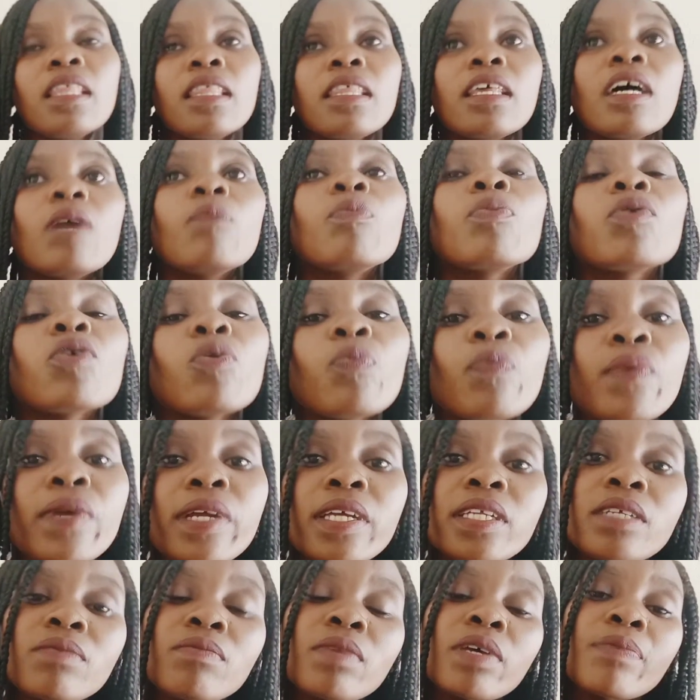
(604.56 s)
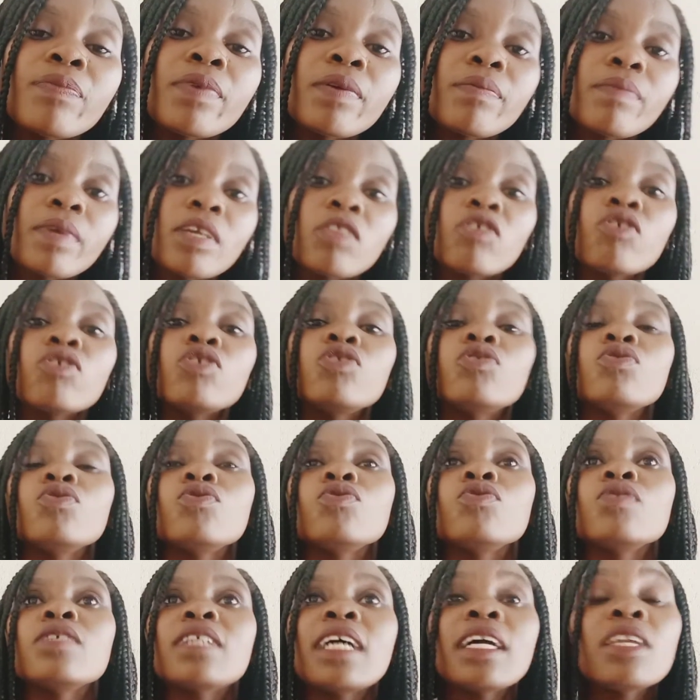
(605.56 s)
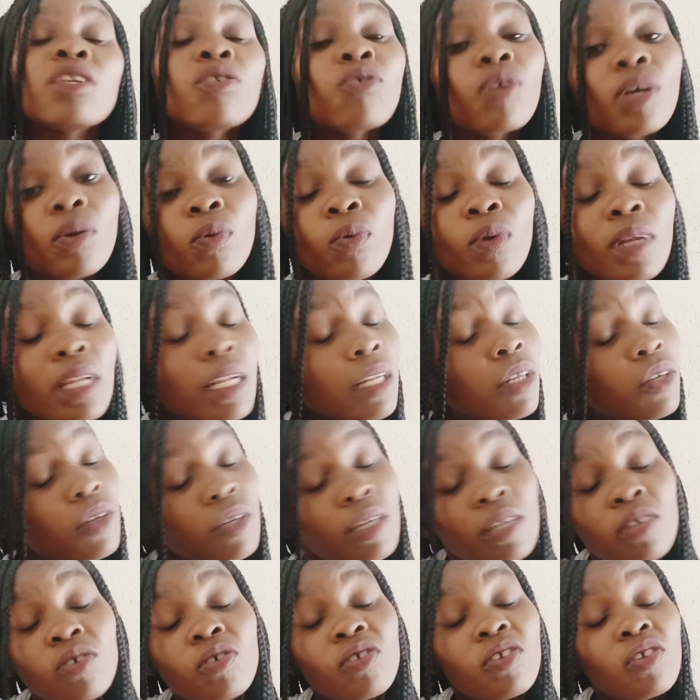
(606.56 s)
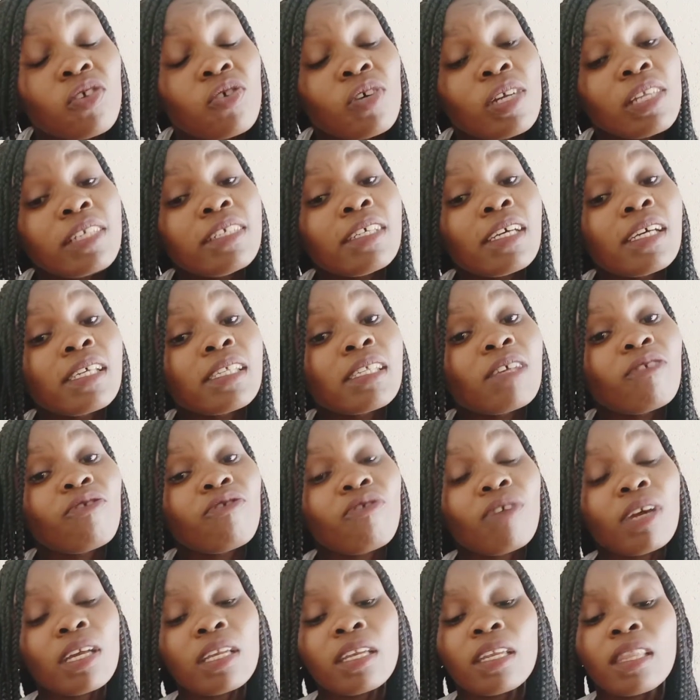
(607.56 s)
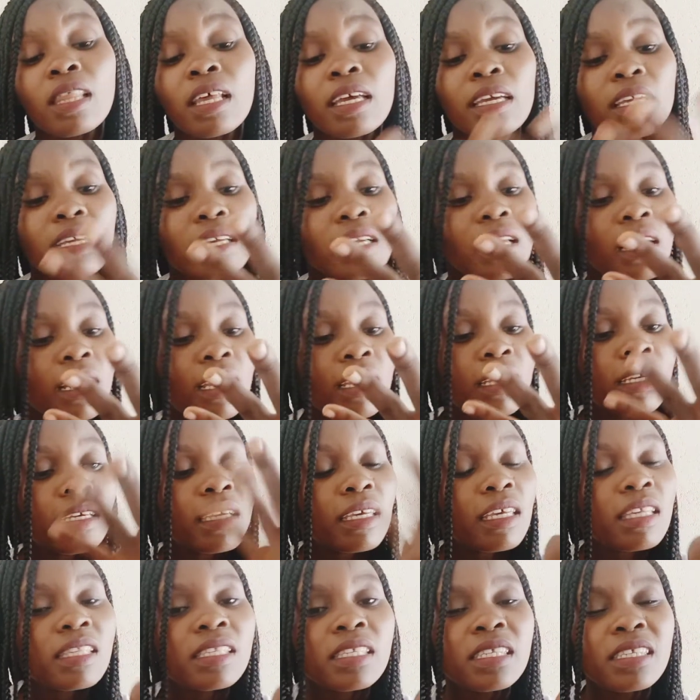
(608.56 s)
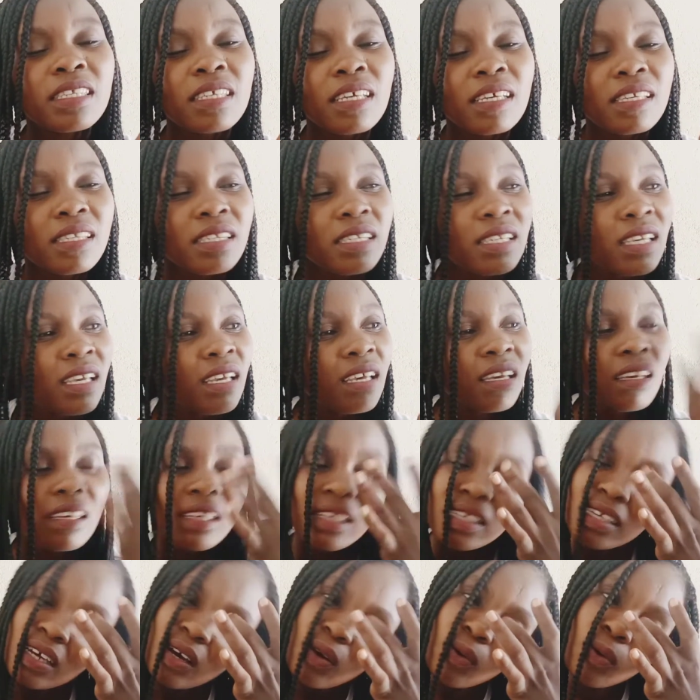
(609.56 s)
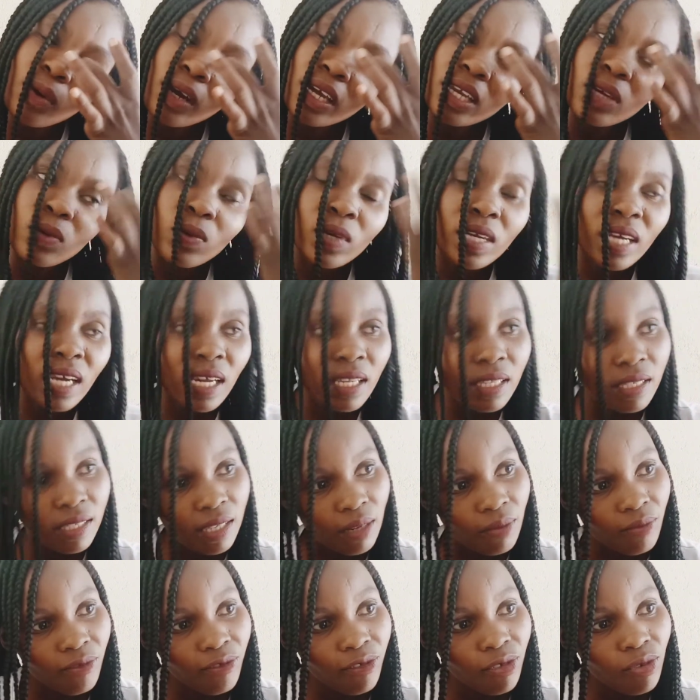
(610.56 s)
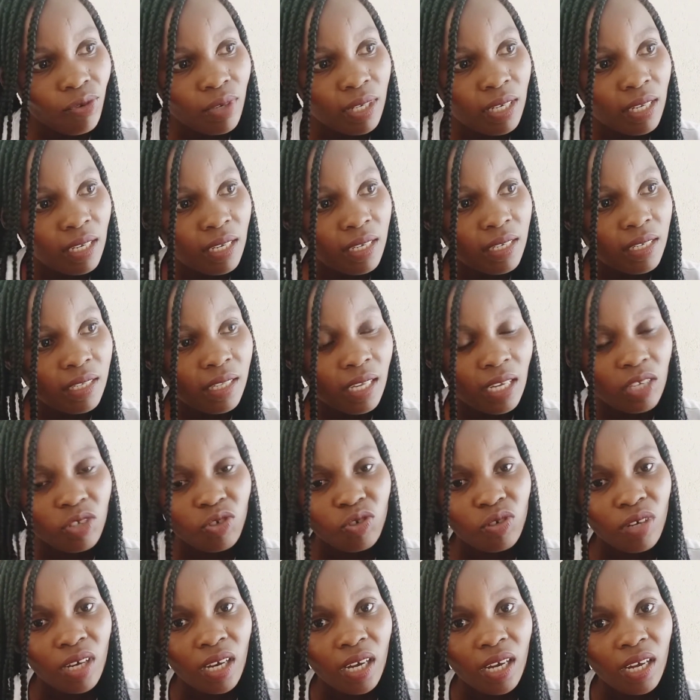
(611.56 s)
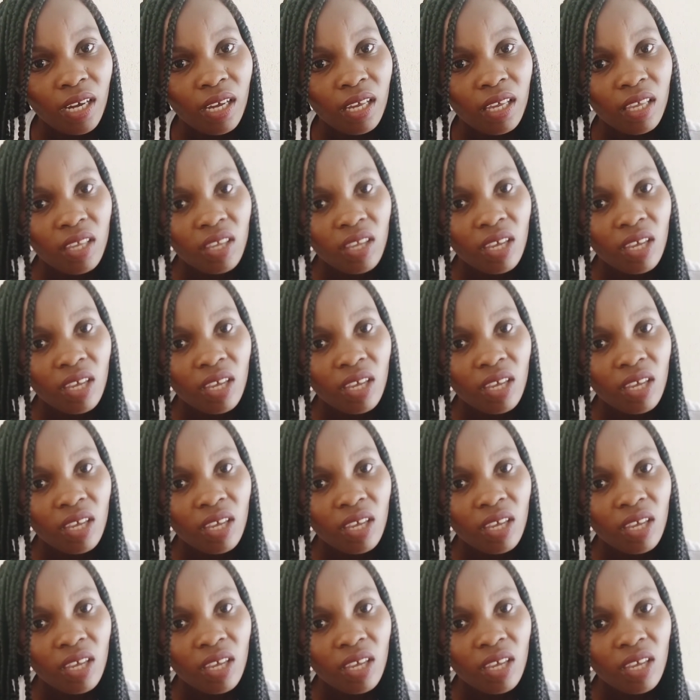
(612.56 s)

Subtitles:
the appropriate maybe method to use. And you'll just find that like it's just 1 week and some few days that you're